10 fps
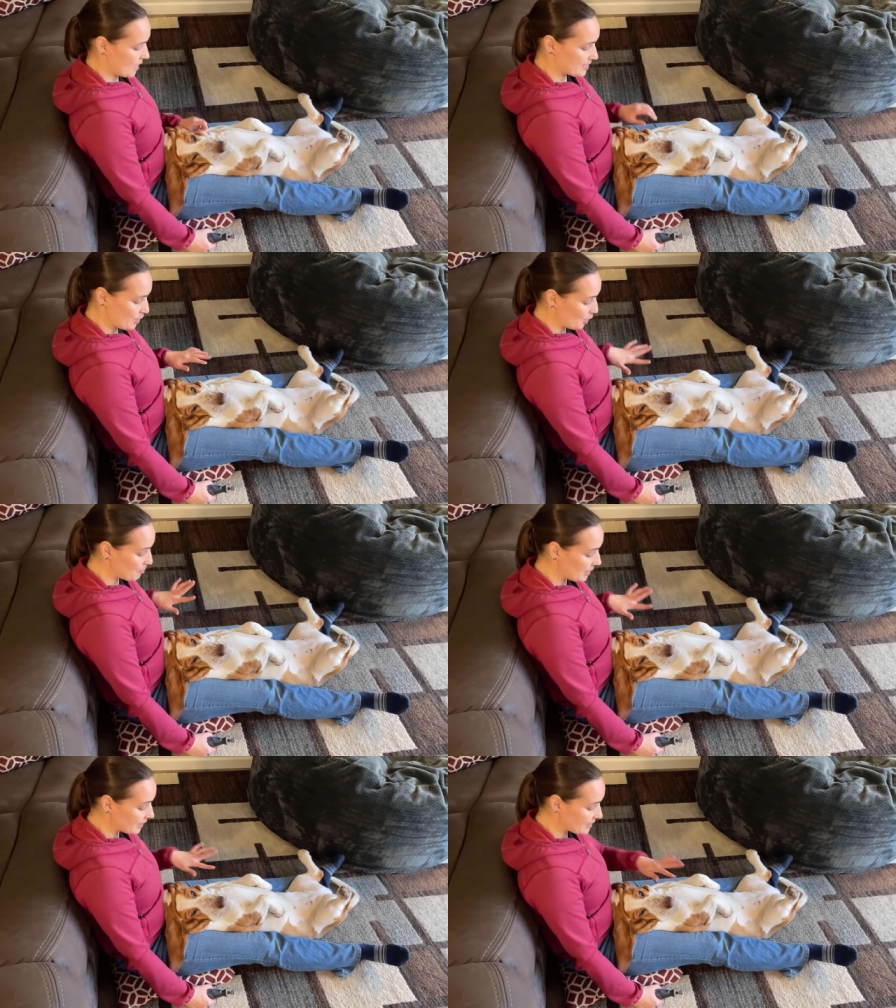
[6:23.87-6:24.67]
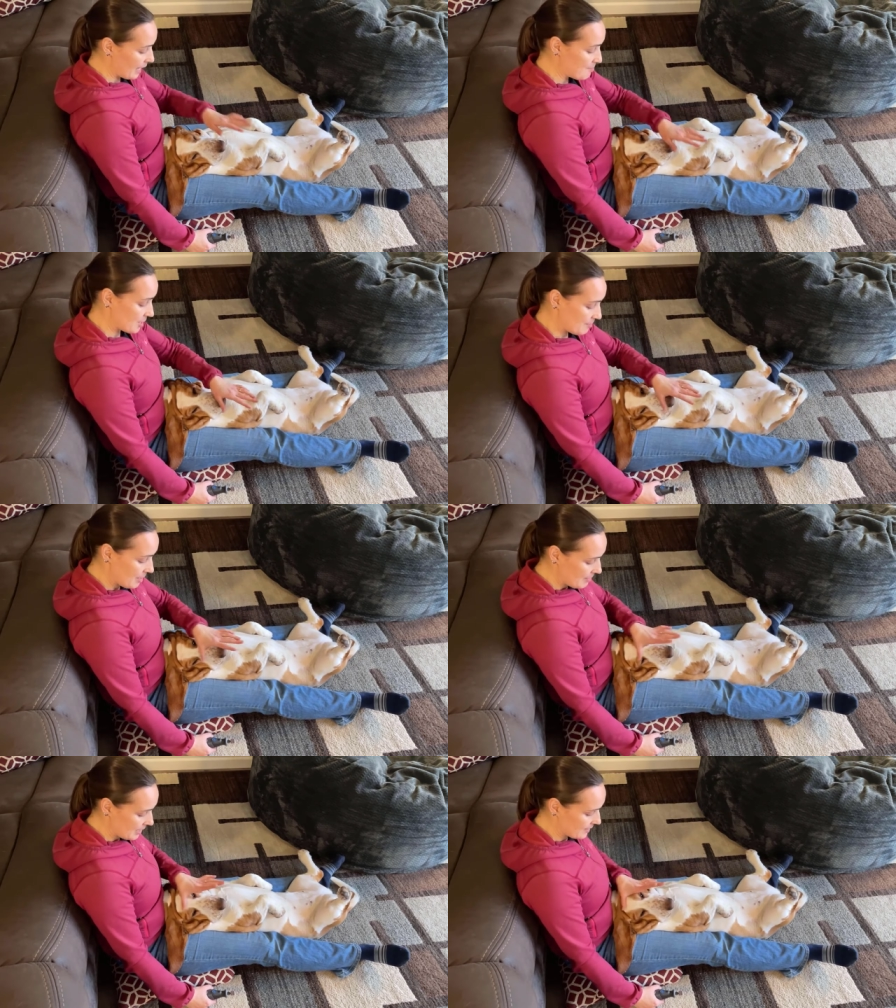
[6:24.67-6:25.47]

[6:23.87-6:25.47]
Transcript: it's not a big time commitment,